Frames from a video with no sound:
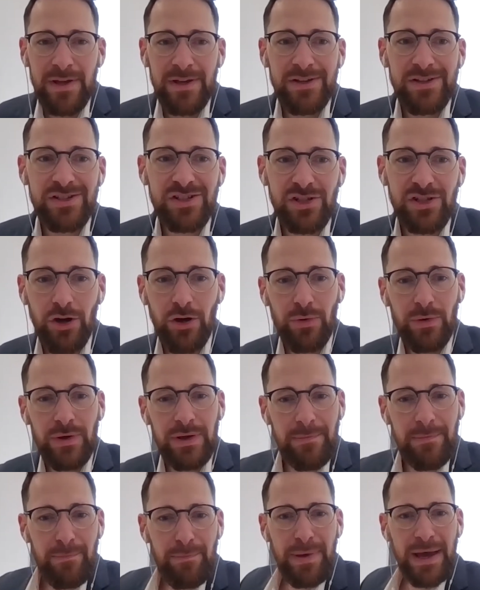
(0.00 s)
So
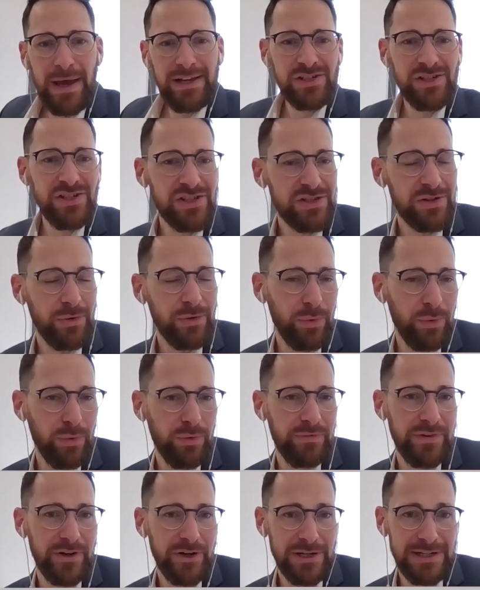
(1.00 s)
patients are all
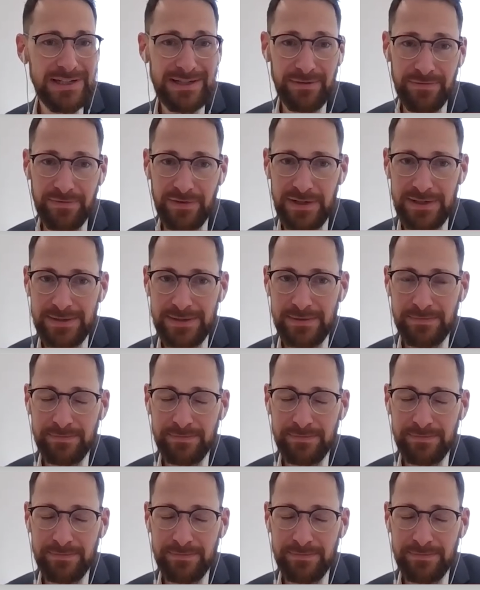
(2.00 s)
very different.